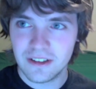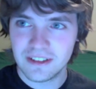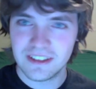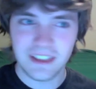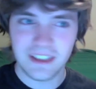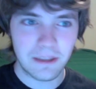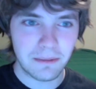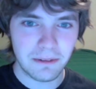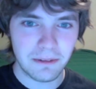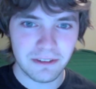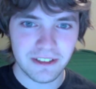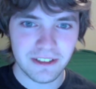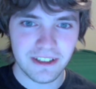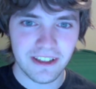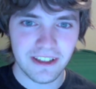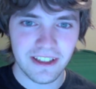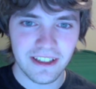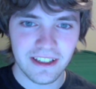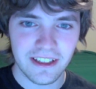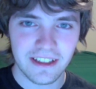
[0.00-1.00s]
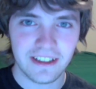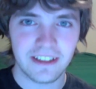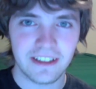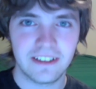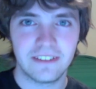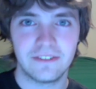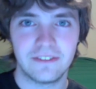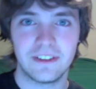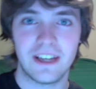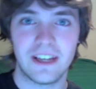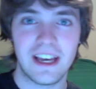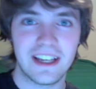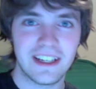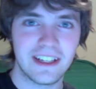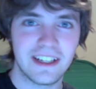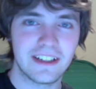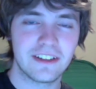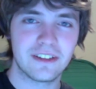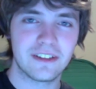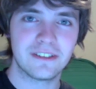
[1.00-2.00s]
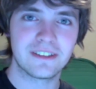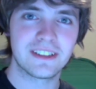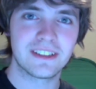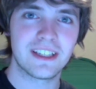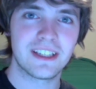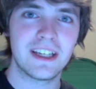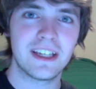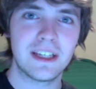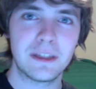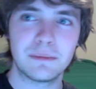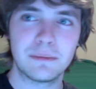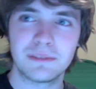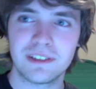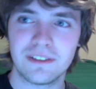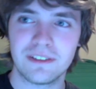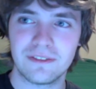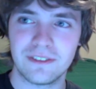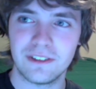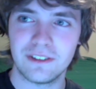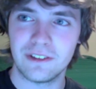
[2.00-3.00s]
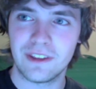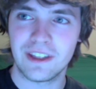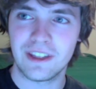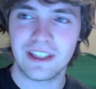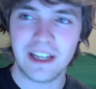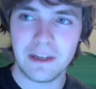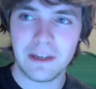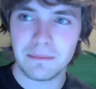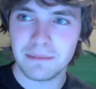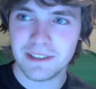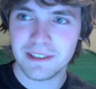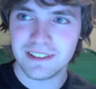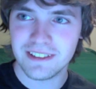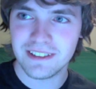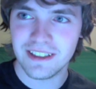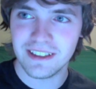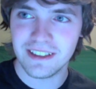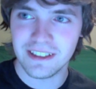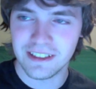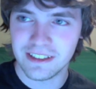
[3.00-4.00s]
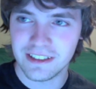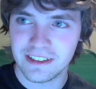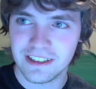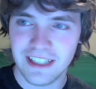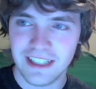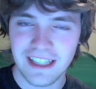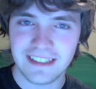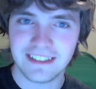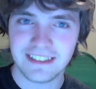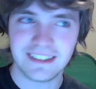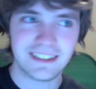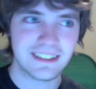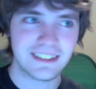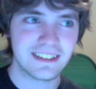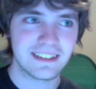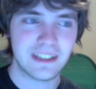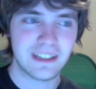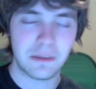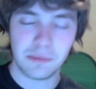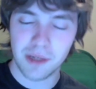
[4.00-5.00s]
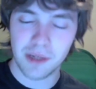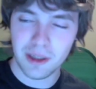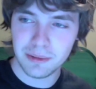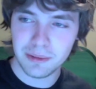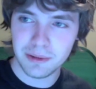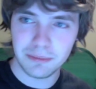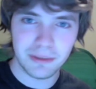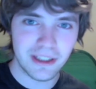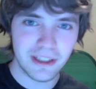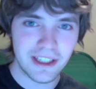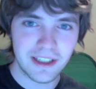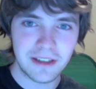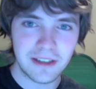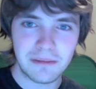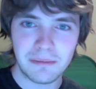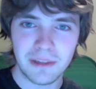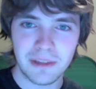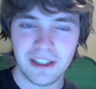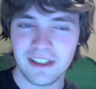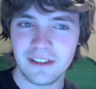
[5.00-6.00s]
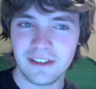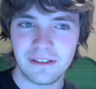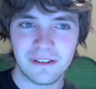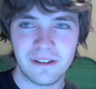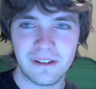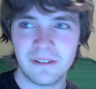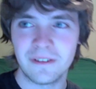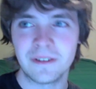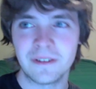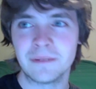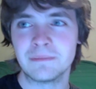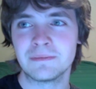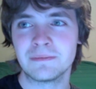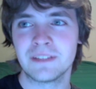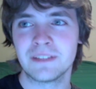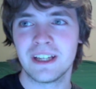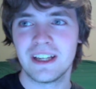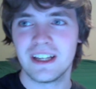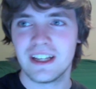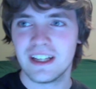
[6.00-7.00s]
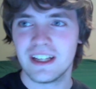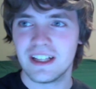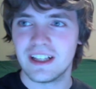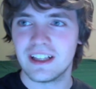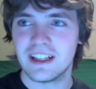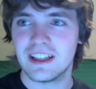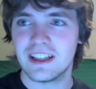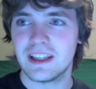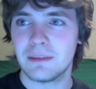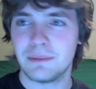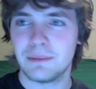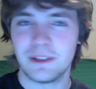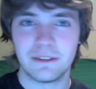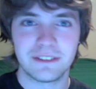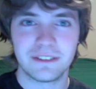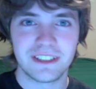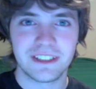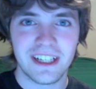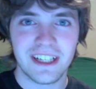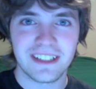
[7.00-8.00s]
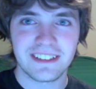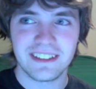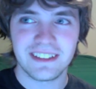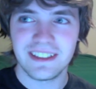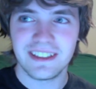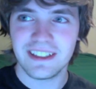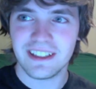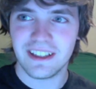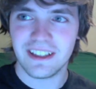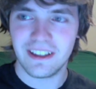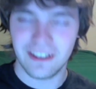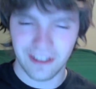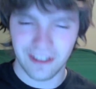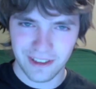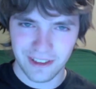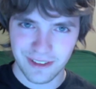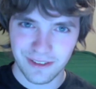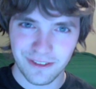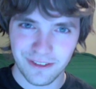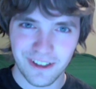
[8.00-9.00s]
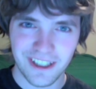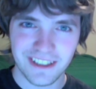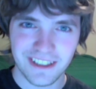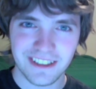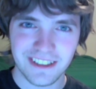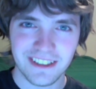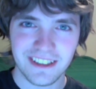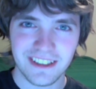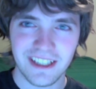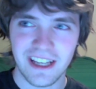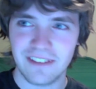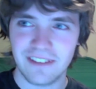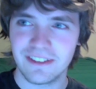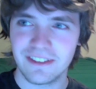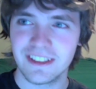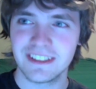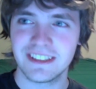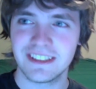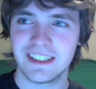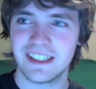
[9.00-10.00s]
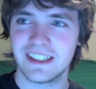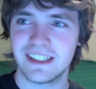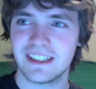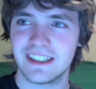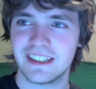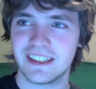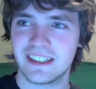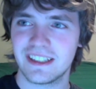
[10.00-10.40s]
Tell me what you think. If you had any of those games, if you think I missed any classics, I probably played them, but I don't own them. Let me know what you guys think. Thanks for watching. Have a good day.